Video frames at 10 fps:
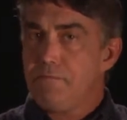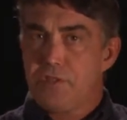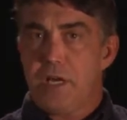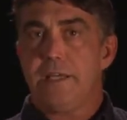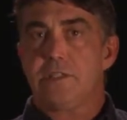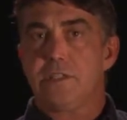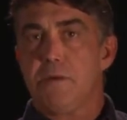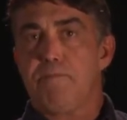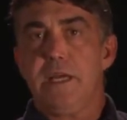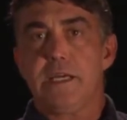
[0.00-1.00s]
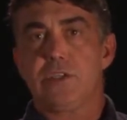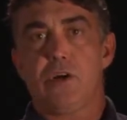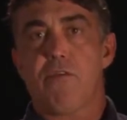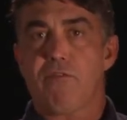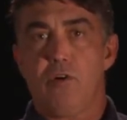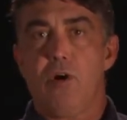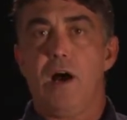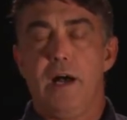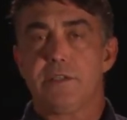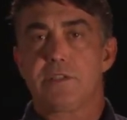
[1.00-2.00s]
Chase is a picture for
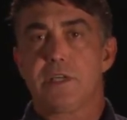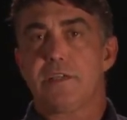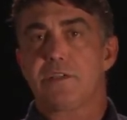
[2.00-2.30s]
us.